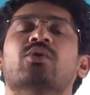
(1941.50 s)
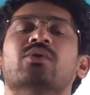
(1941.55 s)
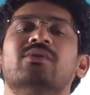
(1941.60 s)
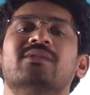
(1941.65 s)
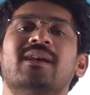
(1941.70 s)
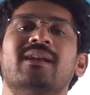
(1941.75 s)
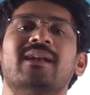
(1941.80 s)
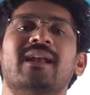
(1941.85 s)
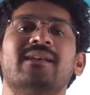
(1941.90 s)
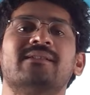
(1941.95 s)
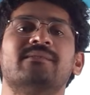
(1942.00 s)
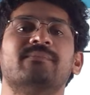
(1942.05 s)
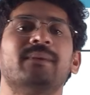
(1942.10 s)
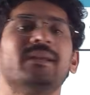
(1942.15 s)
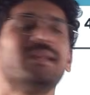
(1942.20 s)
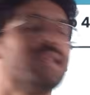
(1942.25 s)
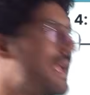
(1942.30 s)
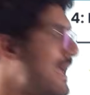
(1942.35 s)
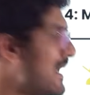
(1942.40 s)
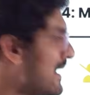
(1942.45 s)
Question has
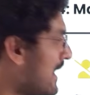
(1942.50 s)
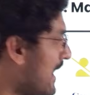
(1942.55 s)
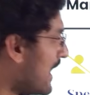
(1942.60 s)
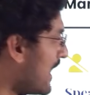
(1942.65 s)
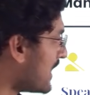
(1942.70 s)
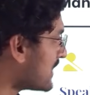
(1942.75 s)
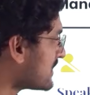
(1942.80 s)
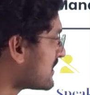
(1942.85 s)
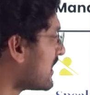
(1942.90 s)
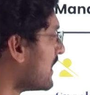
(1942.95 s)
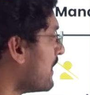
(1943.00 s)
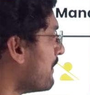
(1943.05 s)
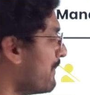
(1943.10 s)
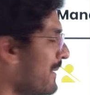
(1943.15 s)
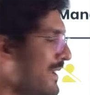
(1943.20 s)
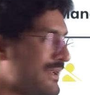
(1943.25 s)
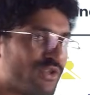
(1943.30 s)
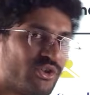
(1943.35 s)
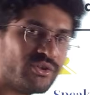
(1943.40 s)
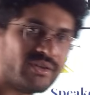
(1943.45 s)
been asked
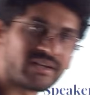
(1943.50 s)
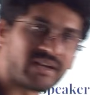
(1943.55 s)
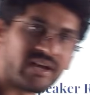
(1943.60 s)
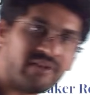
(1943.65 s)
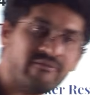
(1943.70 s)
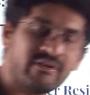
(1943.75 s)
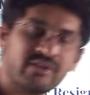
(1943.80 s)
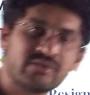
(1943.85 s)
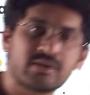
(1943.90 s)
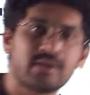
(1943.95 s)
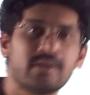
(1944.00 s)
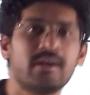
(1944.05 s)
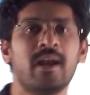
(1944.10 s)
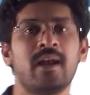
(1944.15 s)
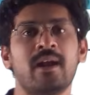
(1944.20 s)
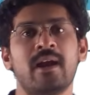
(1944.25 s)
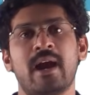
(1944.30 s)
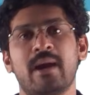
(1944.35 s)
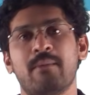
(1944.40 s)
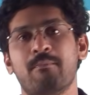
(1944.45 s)
based on the convention
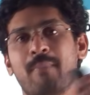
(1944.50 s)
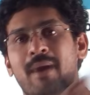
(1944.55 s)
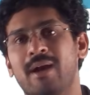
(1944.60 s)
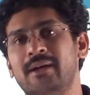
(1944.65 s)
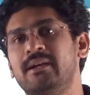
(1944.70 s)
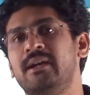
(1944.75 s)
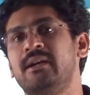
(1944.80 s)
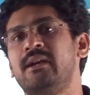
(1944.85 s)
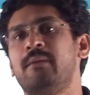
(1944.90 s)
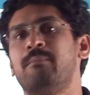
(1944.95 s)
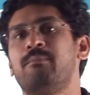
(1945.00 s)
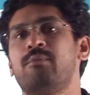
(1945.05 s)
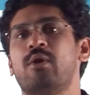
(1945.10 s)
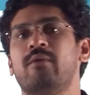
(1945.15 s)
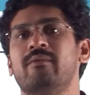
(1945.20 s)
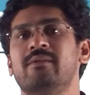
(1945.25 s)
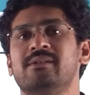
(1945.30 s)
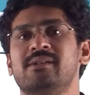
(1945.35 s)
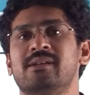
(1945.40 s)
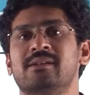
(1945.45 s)
and mandatory
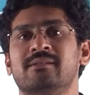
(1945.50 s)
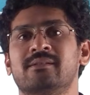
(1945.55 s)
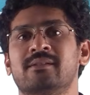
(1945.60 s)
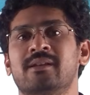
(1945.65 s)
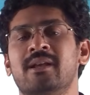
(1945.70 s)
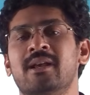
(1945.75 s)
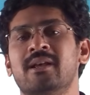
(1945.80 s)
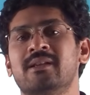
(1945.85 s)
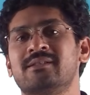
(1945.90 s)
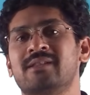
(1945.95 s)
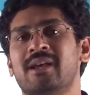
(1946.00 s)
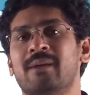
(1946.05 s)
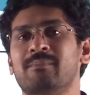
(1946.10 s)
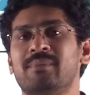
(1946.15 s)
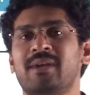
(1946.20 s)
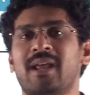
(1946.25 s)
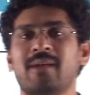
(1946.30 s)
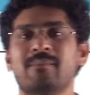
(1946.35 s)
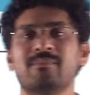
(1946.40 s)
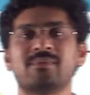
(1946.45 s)
provisions.
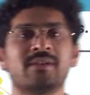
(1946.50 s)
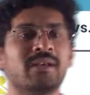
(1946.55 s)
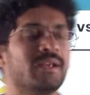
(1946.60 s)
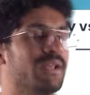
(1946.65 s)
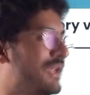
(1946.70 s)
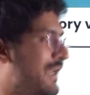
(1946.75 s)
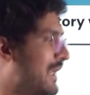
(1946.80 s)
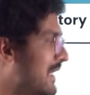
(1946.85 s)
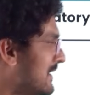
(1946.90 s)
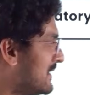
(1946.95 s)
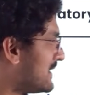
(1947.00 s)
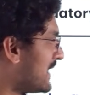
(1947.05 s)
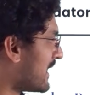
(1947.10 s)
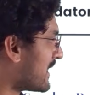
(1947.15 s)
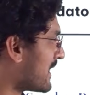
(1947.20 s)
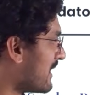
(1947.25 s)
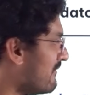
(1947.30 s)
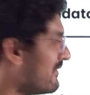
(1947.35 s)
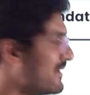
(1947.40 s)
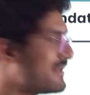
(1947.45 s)
Sometimes he'll say
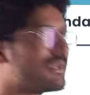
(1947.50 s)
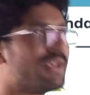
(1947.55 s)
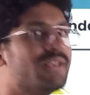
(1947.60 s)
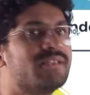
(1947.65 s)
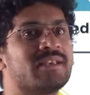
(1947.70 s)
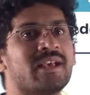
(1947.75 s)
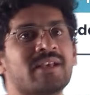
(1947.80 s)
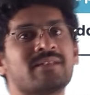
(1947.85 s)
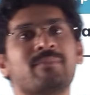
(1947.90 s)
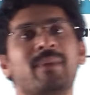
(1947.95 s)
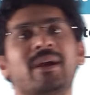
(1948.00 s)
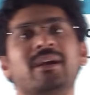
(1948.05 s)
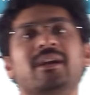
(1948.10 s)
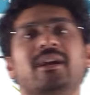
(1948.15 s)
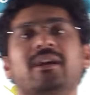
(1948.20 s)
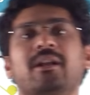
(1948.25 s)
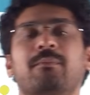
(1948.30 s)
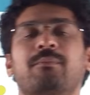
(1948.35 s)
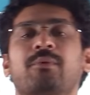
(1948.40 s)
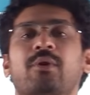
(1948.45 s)
conventions as
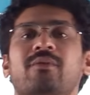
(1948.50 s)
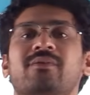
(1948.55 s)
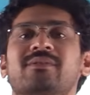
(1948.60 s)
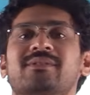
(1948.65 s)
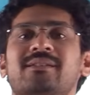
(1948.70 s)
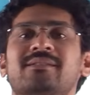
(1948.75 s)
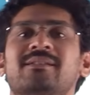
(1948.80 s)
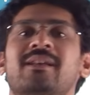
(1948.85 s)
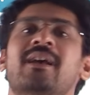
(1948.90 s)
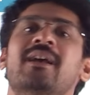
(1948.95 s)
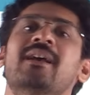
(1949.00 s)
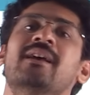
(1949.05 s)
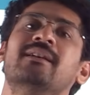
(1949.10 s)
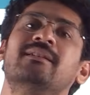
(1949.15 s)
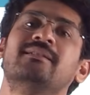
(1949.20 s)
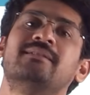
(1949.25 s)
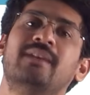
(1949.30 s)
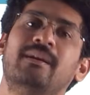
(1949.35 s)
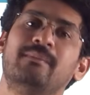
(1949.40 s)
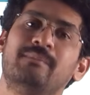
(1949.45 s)
mandatory provisions,
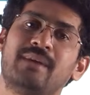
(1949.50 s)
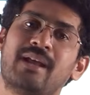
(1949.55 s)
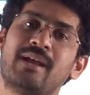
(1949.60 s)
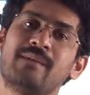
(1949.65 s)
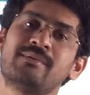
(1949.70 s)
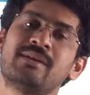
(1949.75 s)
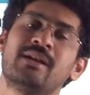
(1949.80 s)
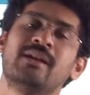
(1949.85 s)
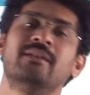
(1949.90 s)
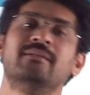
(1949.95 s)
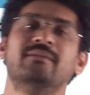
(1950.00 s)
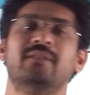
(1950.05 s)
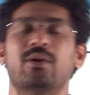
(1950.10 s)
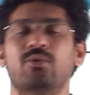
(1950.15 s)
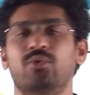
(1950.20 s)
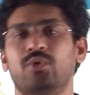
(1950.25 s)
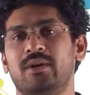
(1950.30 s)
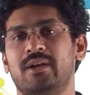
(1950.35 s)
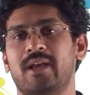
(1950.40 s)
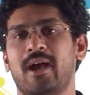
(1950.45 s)
sometimes the
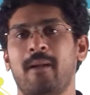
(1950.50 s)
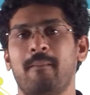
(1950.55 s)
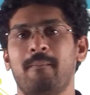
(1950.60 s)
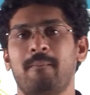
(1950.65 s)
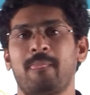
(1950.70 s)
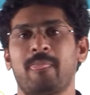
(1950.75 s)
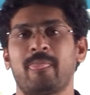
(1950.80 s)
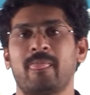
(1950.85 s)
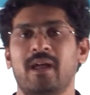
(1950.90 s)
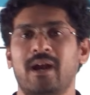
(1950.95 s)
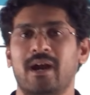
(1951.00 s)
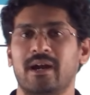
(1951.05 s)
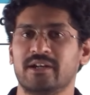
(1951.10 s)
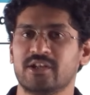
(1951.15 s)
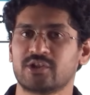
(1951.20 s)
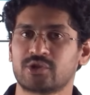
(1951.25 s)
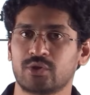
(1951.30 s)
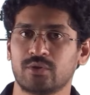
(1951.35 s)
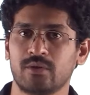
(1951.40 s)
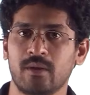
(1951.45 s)
ulta.
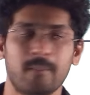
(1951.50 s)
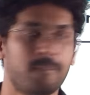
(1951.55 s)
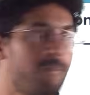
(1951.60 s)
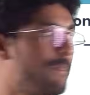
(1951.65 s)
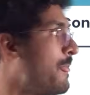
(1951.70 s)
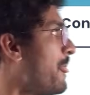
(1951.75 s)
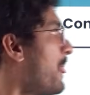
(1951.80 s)
Understood?